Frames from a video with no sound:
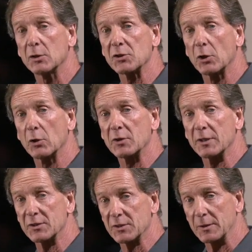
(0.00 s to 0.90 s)
So
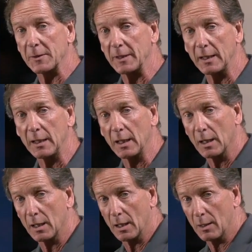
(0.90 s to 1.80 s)
does the
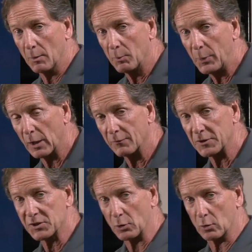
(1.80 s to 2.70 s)

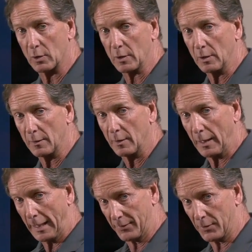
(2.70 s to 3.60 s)
pelvis
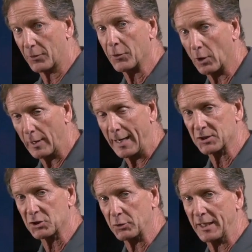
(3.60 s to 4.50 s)
and the
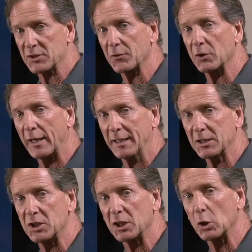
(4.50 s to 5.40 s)
thorax transfer energy